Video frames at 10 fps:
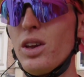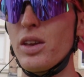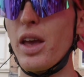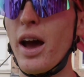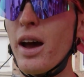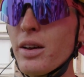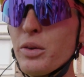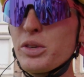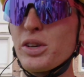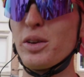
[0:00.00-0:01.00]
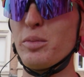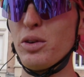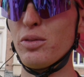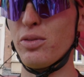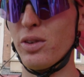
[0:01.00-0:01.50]
Yeah, it was a good
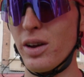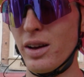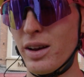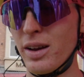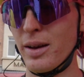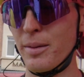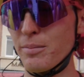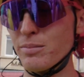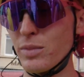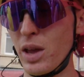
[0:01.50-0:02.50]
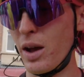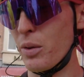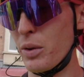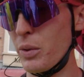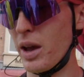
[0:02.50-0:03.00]
move.
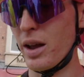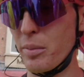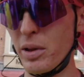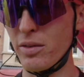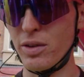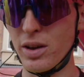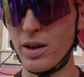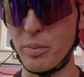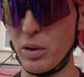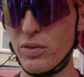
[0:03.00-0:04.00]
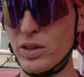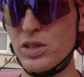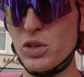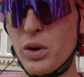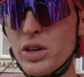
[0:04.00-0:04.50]
We had a bit of a perfect
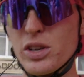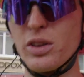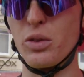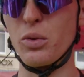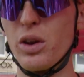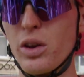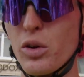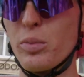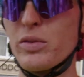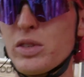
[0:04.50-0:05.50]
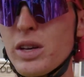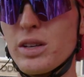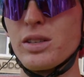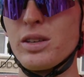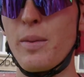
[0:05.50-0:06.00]
situation, three in a group of
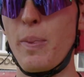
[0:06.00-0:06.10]
six.